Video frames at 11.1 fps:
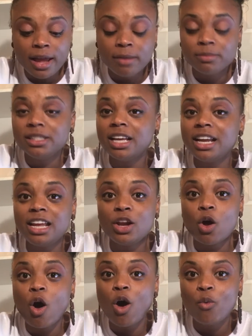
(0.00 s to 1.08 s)
I am studying
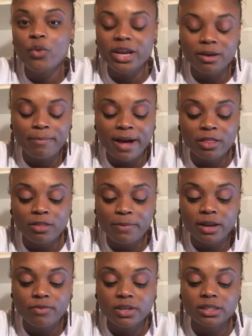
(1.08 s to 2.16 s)
all week about the
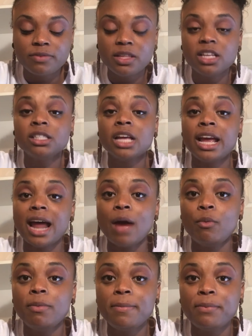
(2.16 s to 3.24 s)
benefits of this and I
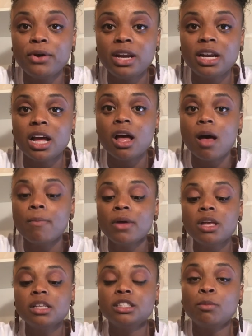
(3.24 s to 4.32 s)
will be putting up
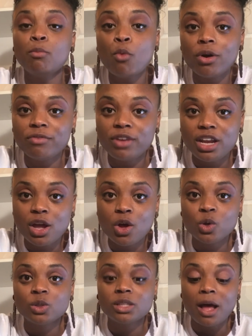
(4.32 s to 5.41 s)
some more
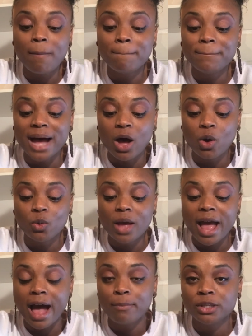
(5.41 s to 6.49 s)
videos about
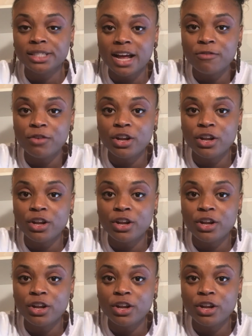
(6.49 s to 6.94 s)
apple cider